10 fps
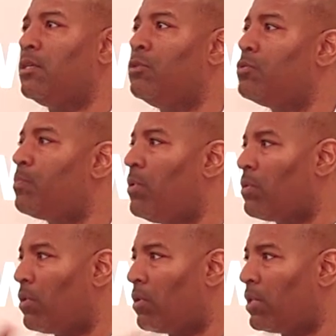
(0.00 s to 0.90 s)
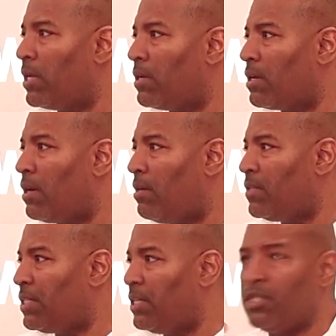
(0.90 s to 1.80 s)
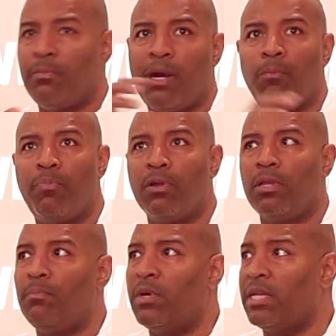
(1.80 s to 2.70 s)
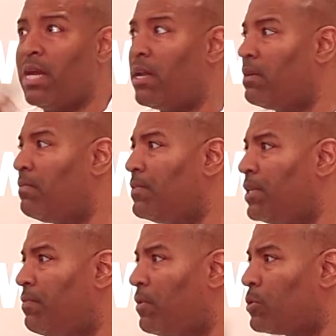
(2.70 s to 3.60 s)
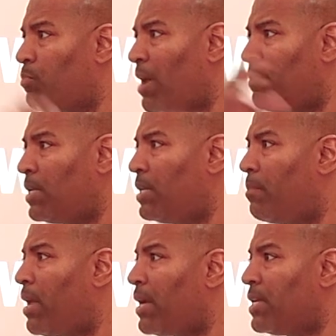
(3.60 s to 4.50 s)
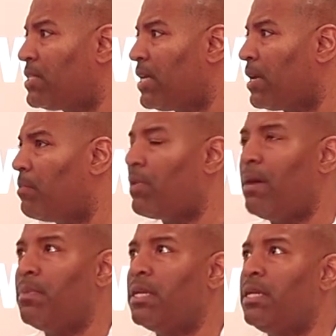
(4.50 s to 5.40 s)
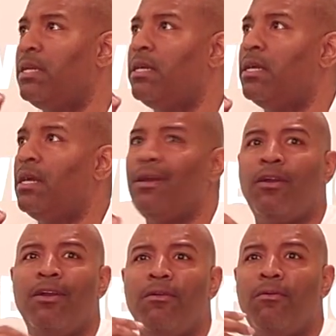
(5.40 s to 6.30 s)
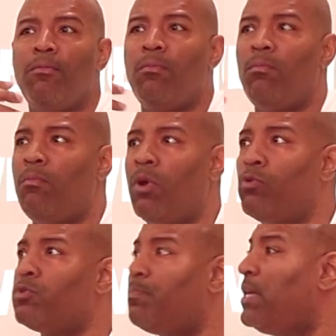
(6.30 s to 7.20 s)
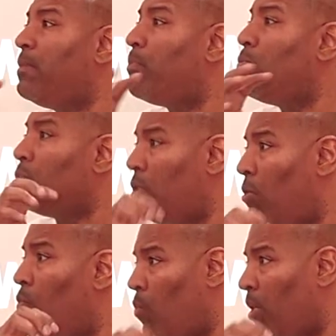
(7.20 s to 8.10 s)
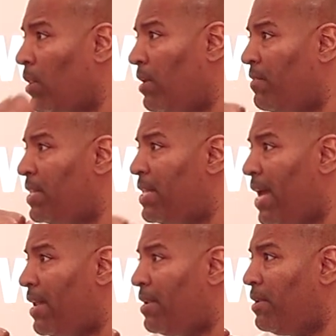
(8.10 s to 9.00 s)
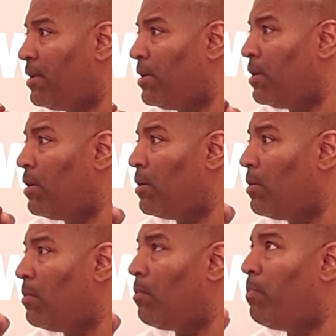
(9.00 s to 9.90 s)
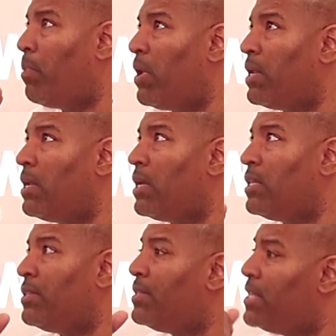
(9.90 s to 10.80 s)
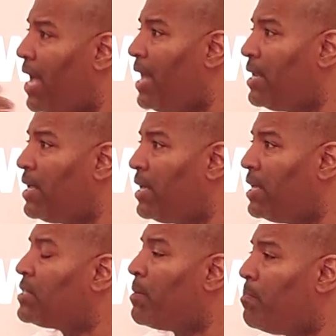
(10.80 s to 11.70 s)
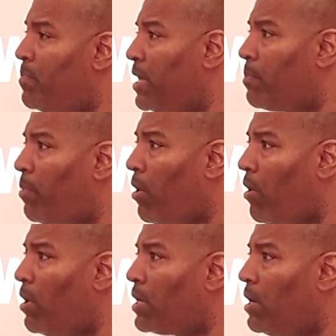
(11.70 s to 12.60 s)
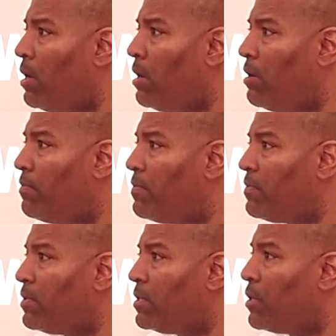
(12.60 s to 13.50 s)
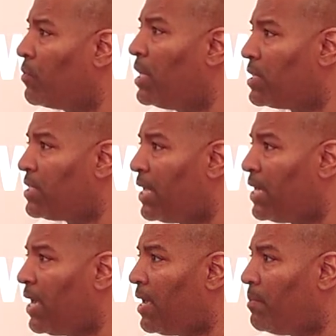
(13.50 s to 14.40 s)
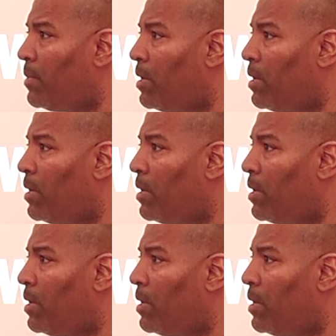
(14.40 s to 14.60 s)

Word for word: You spoke earlier in the conversation about pulling money out of your first property to buy your second property. Most people don't want to live in debt, but debt is a big part of the real estate game.